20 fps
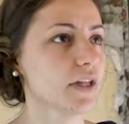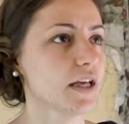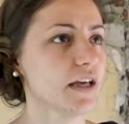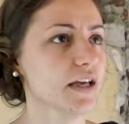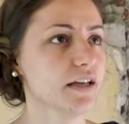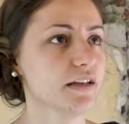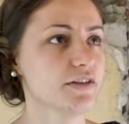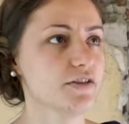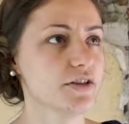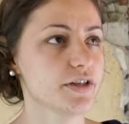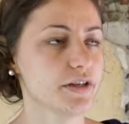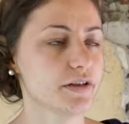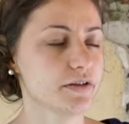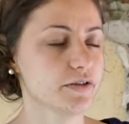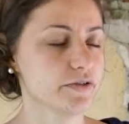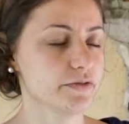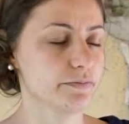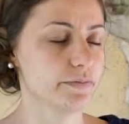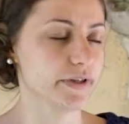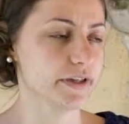and
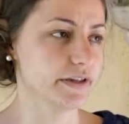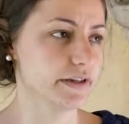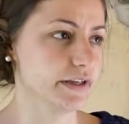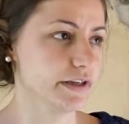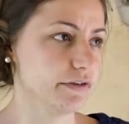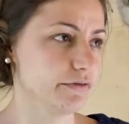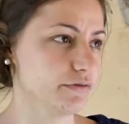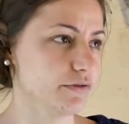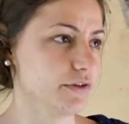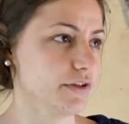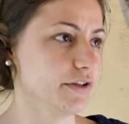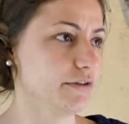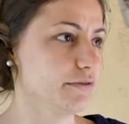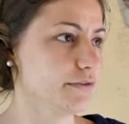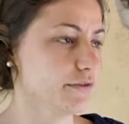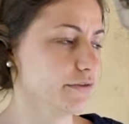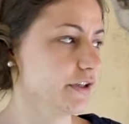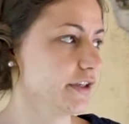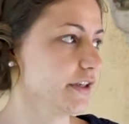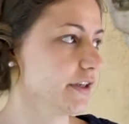she's been there for the
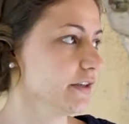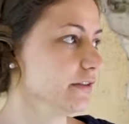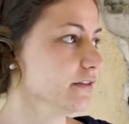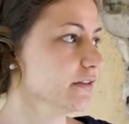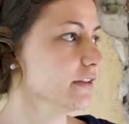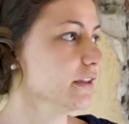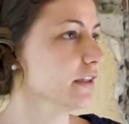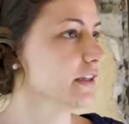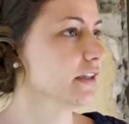funeral.